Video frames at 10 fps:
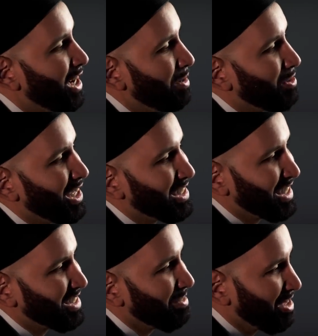rahimahullah says
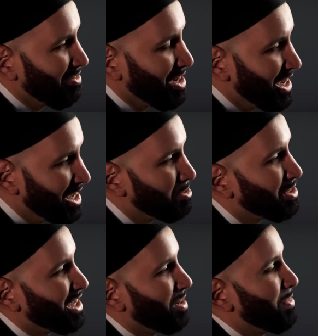something very
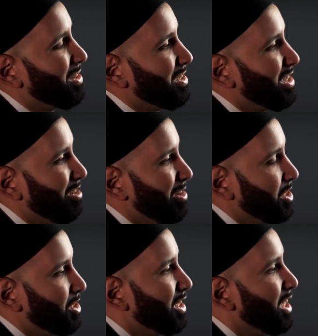interesting about this
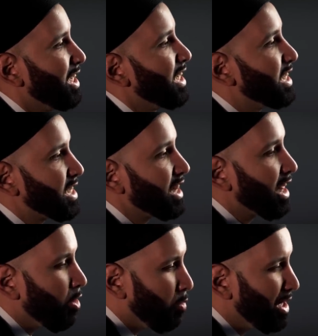narration. He said that
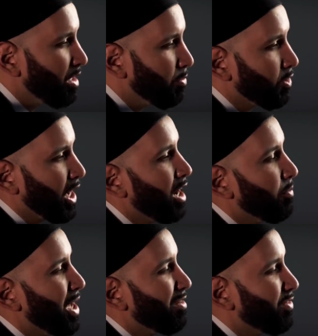Ubay ibn Ka'ab
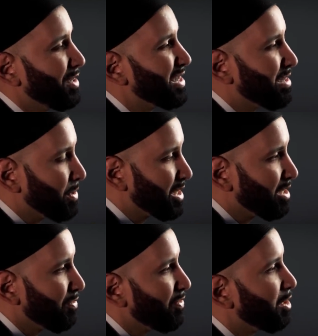had a very
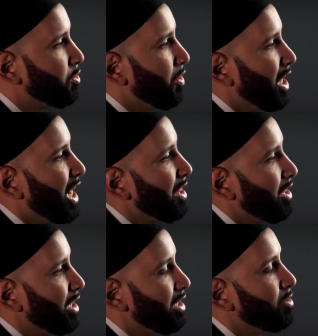specific dua that
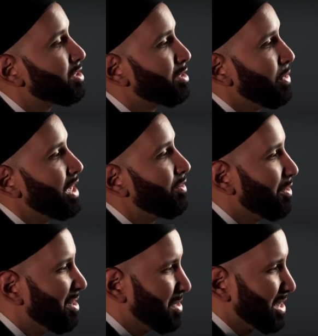he used to make for
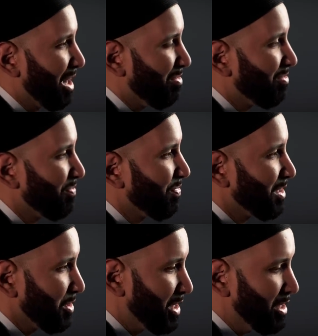himself.
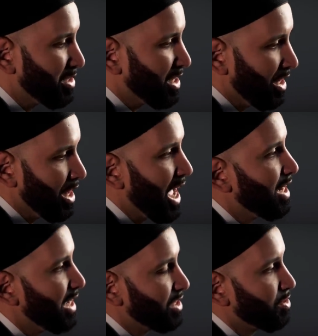So he used to allot
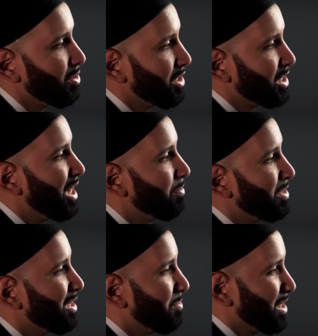a certain time to
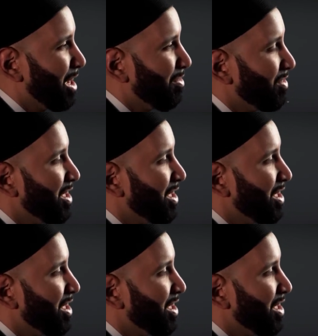himself.